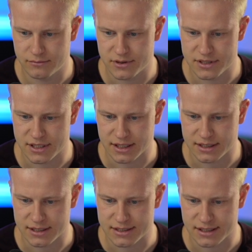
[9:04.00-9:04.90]

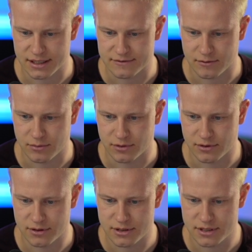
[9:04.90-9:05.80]
pre-selected styles for
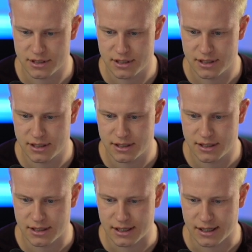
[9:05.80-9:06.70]
borders.
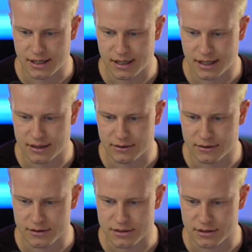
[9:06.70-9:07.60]
And I can
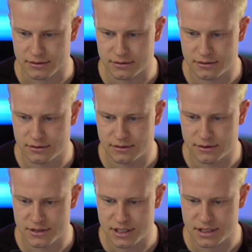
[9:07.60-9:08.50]
also
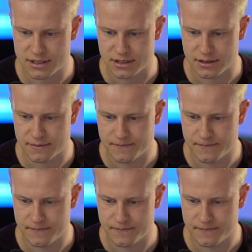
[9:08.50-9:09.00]
change it.